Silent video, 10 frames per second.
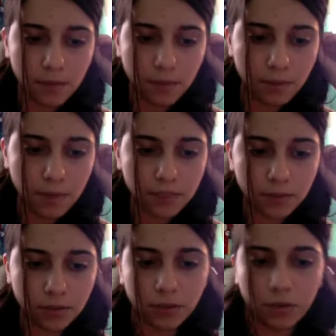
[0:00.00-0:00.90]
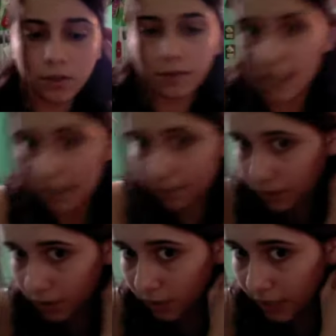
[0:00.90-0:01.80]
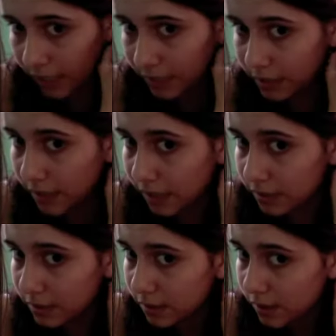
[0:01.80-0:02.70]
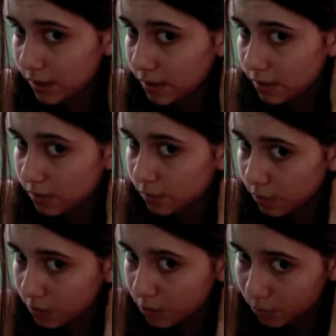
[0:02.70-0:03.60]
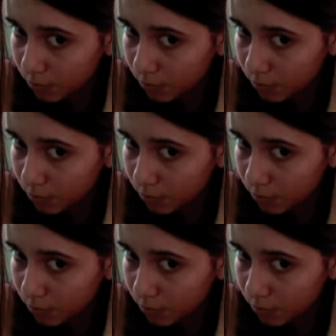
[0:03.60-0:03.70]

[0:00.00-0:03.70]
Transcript: My bangs aren't long enough to have to curl the ends, so we're going to